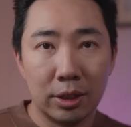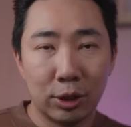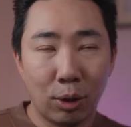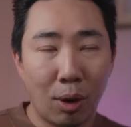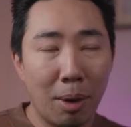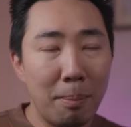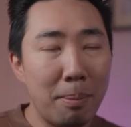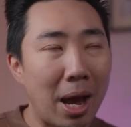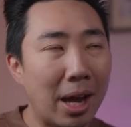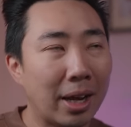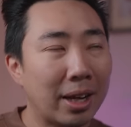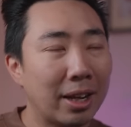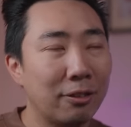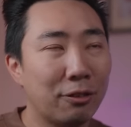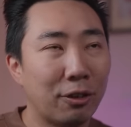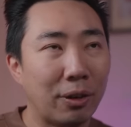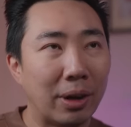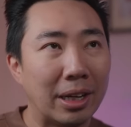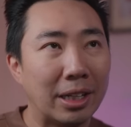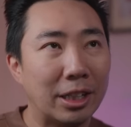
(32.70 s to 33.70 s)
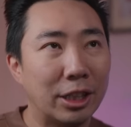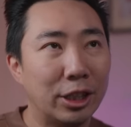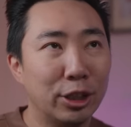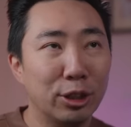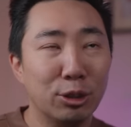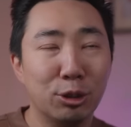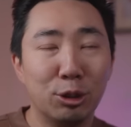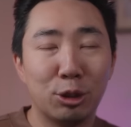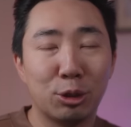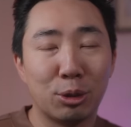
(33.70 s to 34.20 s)
I'm packing for a
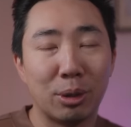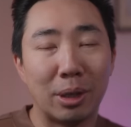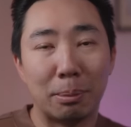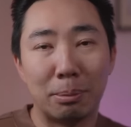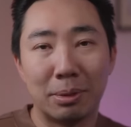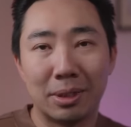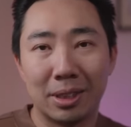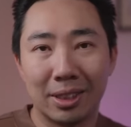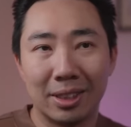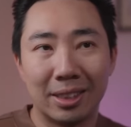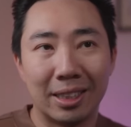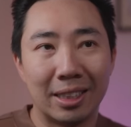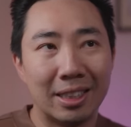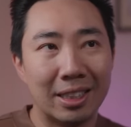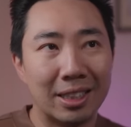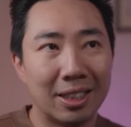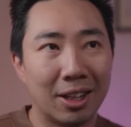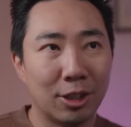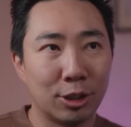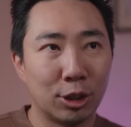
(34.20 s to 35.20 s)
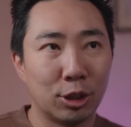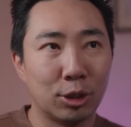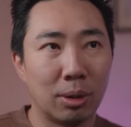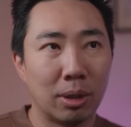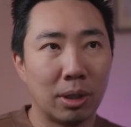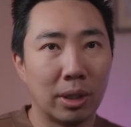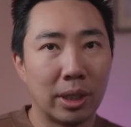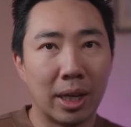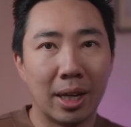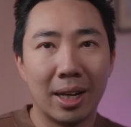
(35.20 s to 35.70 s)
huge trip to Sydney,
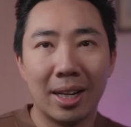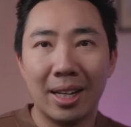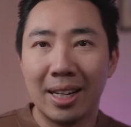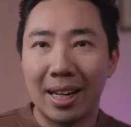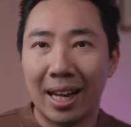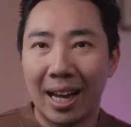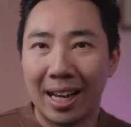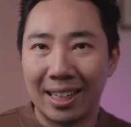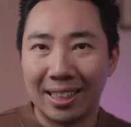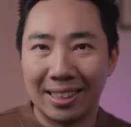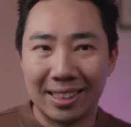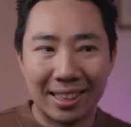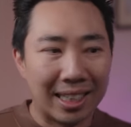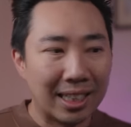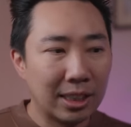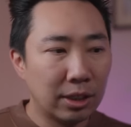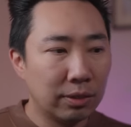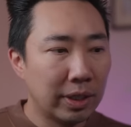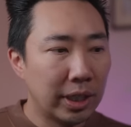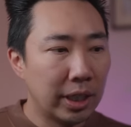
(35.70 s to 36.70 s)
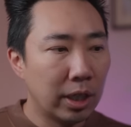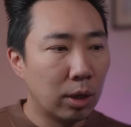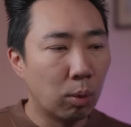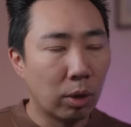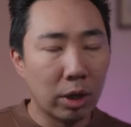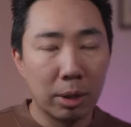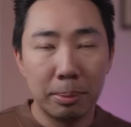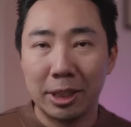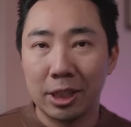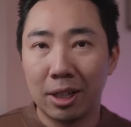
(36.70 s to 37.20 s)
Australia, and in today's video,
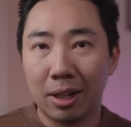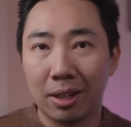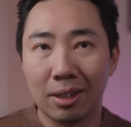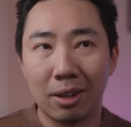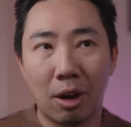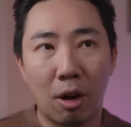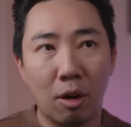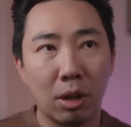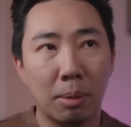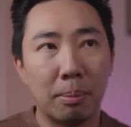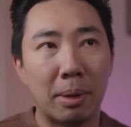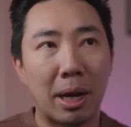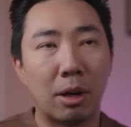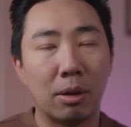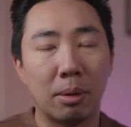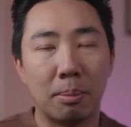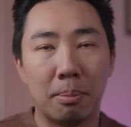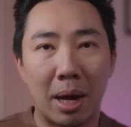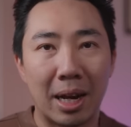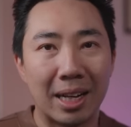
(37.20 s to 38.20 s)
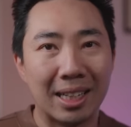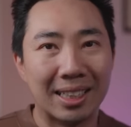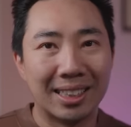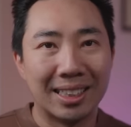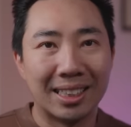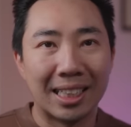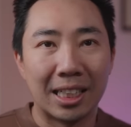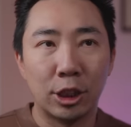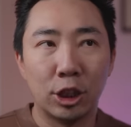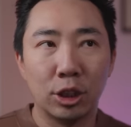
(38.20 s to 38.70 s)
we're going to be talking all about my
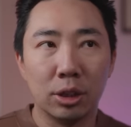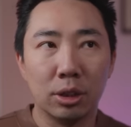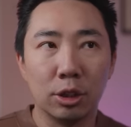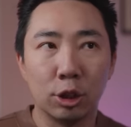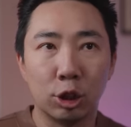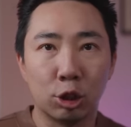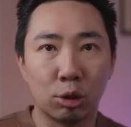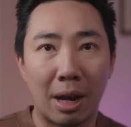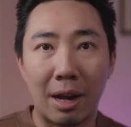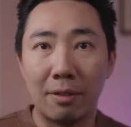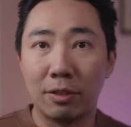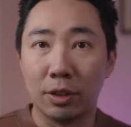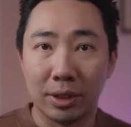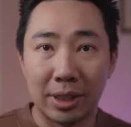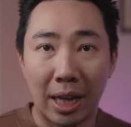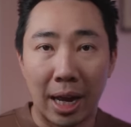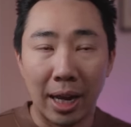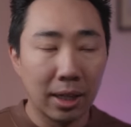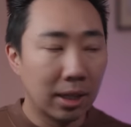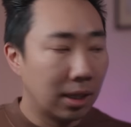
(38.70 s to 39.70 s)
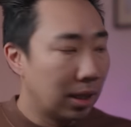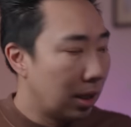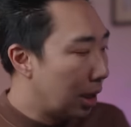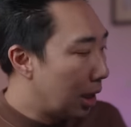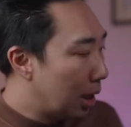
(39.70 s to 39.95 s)
essential travel tech.